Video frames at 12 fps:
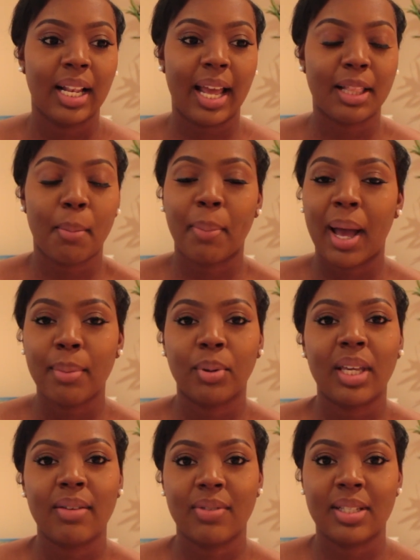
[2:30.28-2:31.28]
like, the
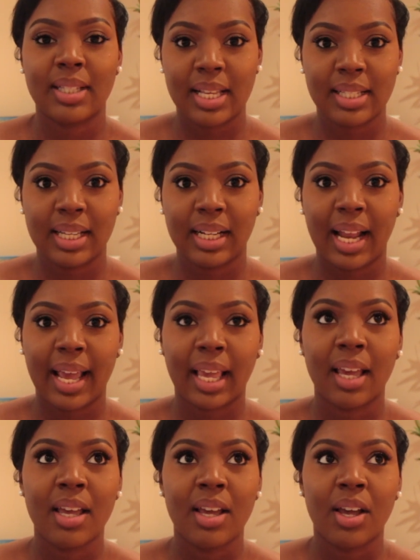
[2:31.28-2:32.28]
Bible even says it,
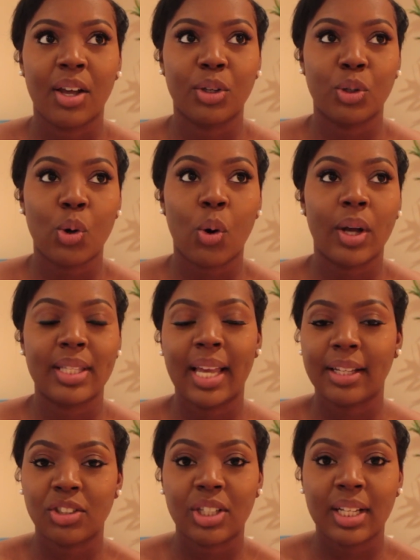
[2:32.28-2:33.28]
like, your
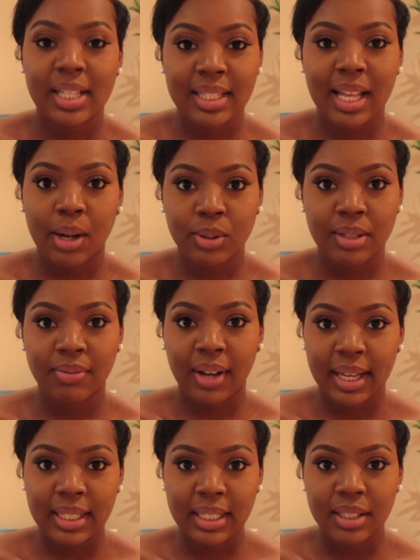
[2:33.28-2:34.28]
attention is now
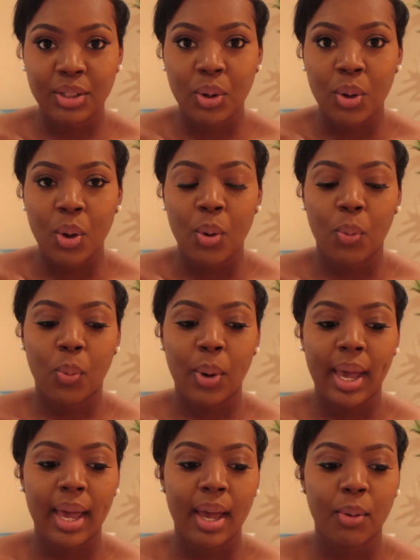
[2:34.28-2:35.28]
divided.
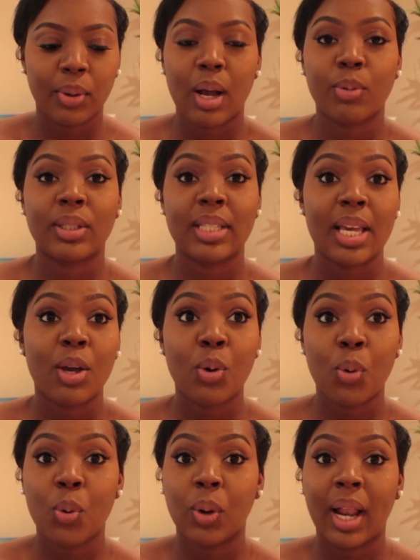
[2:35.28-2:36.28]
Where when I was
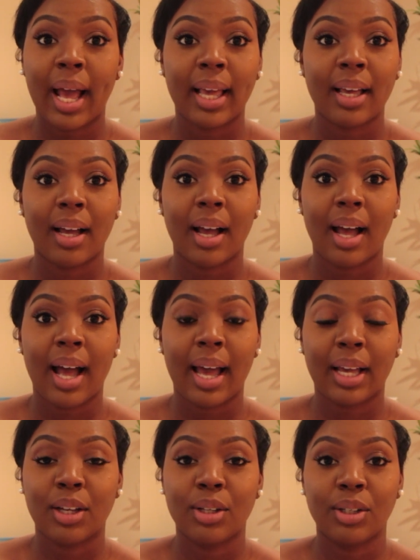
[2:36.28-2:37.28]
single, like,
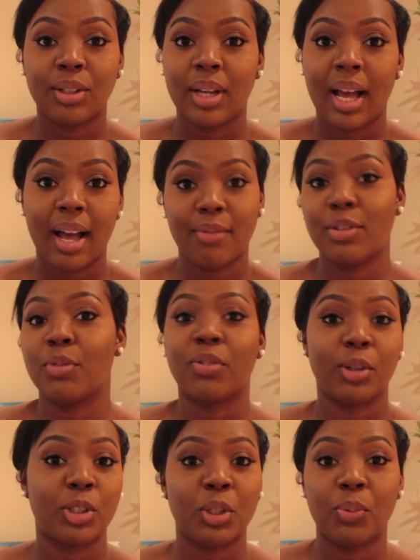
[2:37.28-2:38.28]
I can have
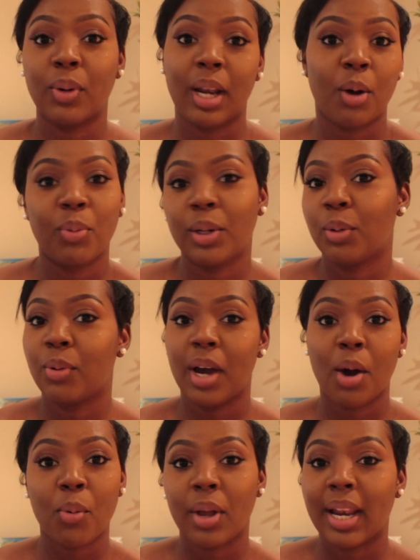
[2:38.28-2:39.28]
devotion when I want,
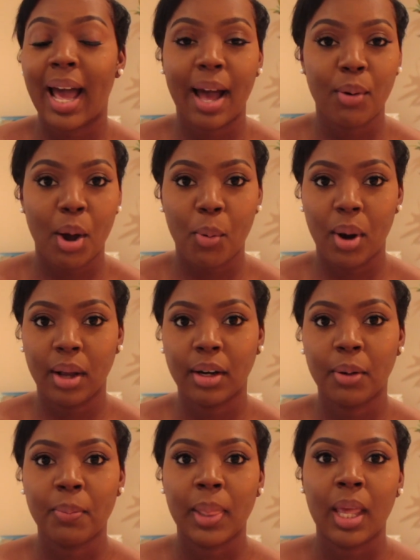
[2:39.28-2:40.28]
where I want, how I want.